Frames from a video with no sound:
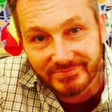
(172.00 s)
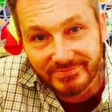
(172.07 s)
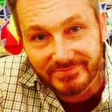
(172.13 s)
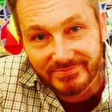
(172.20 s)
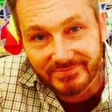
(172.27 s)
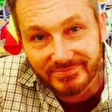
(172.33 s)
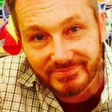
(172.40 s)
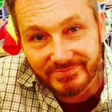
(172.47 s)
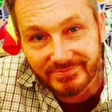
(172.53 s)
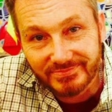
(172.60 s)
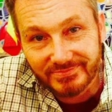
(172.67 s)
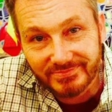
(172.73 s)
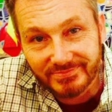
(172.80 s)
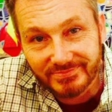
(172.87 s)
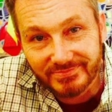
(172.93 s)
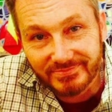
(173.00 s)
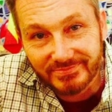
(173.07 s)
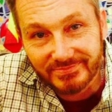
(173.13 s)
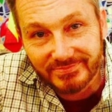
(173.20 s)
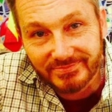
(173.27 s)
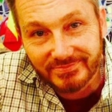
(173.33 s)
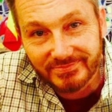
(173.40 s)

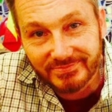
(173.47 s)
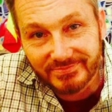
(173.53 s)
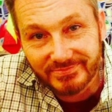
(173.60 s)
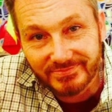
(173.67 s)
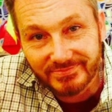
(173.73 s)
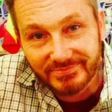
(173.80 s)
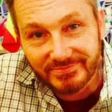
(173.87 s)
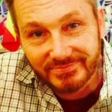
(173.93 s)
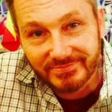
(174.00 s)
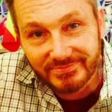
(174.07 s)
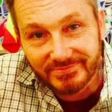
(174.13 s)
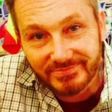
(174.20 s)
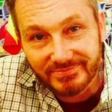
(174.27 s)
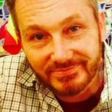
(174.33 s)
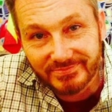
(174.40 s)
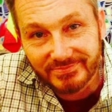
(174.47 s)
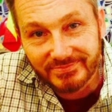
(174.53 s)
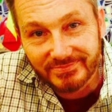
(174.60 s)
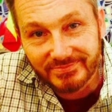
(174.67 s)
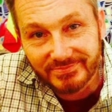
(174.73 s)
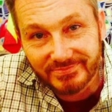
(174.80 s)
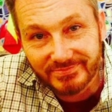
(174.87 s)

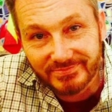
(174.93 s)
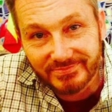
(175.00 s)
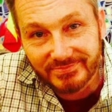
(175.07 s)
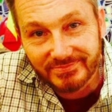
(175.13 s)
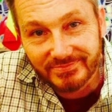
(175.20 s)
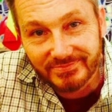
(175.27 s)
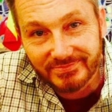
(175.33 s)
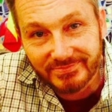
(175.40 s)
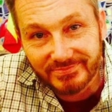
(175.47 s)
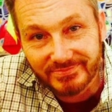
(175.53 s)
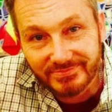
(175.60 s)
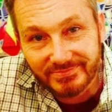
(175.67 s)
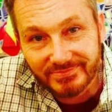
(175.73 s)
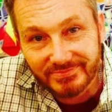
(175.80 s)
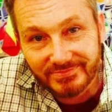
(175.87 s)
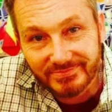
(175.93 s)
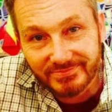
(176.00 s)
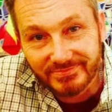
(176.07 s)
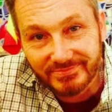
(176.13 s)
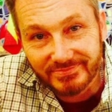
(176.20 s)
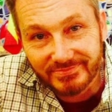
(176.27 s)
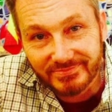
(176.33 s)

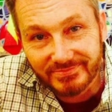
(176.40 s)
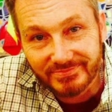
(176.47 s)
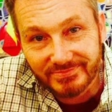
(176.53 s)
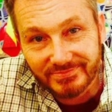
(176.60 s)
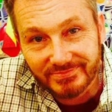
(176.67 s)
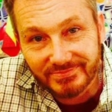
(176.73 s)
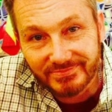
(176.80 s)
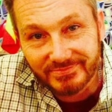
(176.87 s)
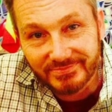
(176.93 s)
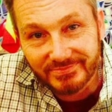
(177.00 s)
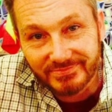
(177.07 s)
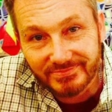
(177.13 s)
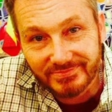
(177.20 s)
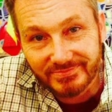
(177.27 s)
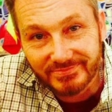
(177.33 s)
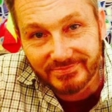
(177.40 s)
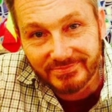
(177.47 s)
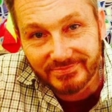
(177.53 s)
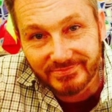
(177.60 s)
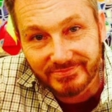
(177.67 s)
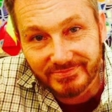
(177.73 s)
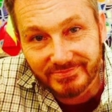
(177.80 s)

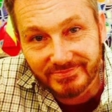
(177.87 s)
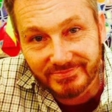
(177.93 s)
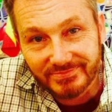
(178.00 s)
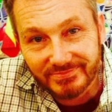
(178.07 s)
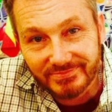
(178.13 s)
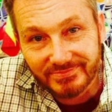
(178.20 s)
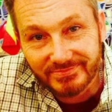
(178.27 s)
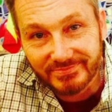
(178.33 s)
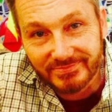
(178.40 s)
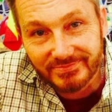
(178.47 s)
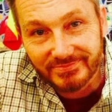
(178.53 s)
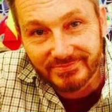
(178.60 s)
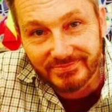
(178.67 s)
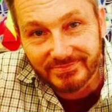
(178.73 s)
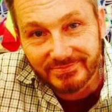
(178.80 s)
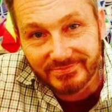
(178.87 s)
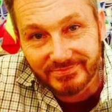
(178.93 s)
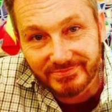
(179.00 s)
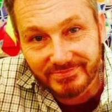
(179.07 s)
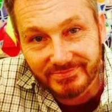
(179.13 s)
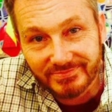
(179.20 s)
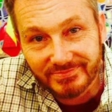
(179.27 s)

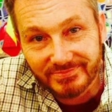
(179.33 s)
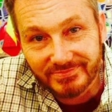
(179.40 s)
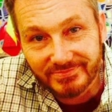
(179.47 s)
This person isn't speaking.